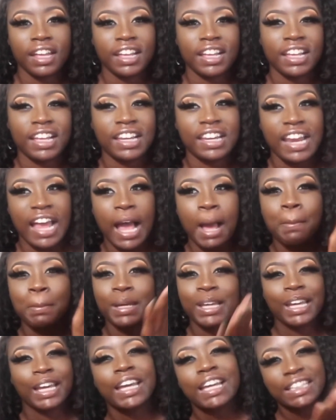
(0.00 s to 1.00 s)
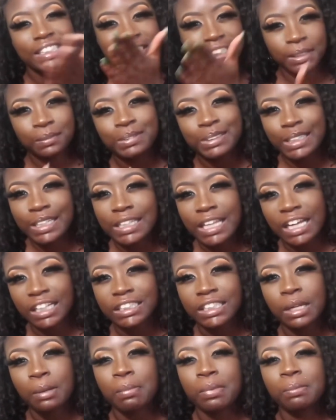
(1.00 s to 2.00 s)
not because he was getting locked
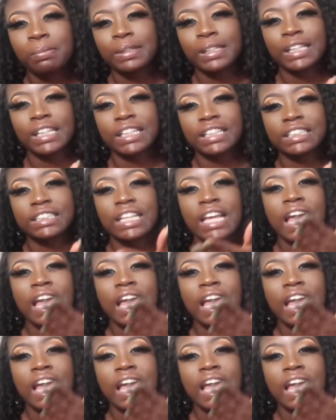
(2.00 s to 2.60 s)
up, but because